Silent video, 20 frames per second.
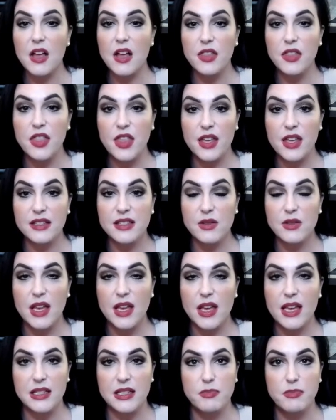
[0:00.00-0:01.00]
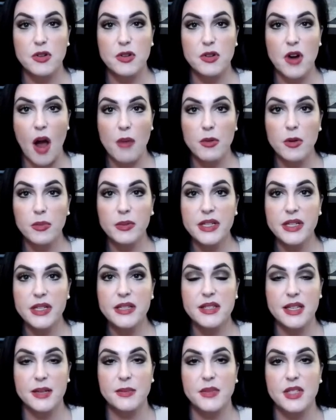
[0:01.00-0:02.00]
this is probably
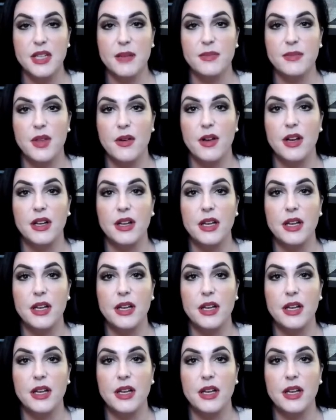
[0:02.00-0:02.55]
sums up the